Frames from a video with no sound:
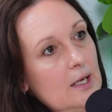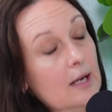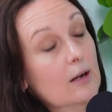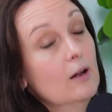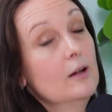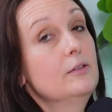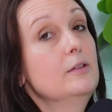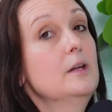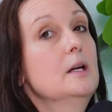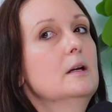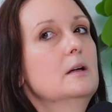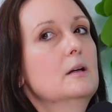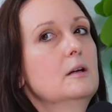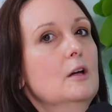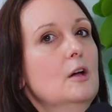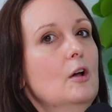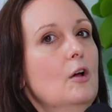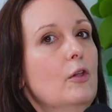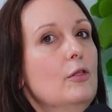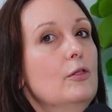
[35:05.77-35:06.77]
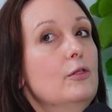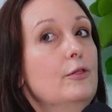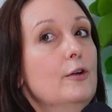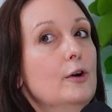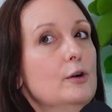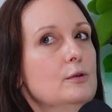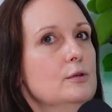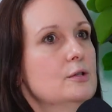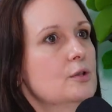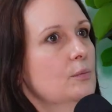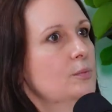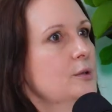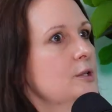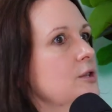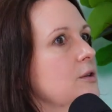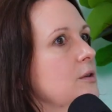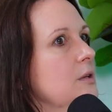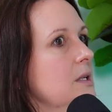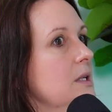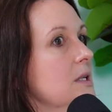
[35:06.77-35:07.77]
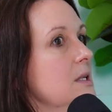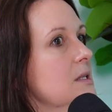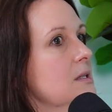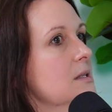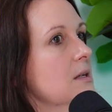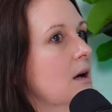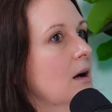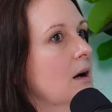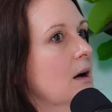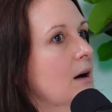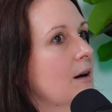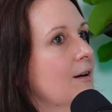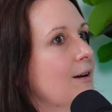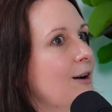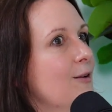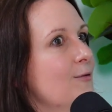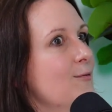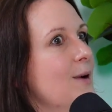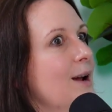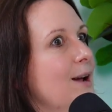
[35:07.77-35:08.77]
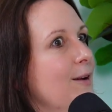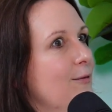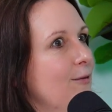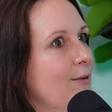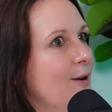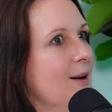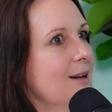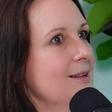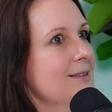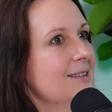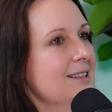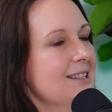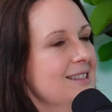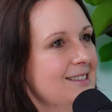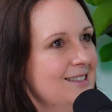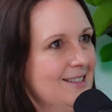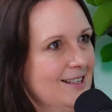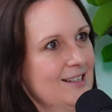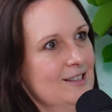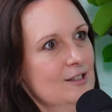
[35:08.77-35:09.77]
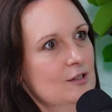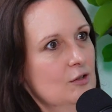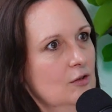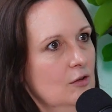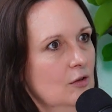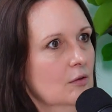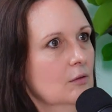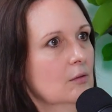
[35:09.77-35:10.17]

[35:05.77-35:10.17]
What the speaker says: And I think those opportunities are a rare find these days.